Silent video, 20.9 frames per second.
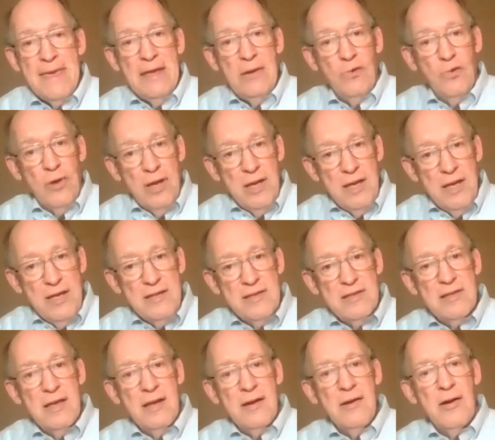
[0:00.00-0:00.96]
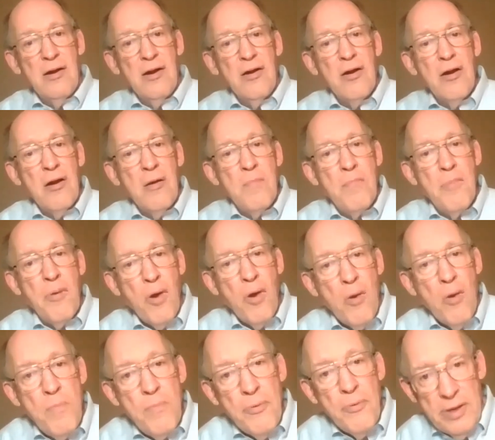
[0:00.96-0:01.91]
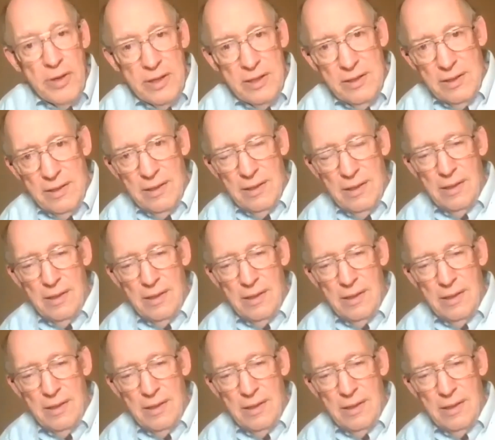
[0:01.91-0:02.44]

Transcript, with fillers: in ways that are appropriate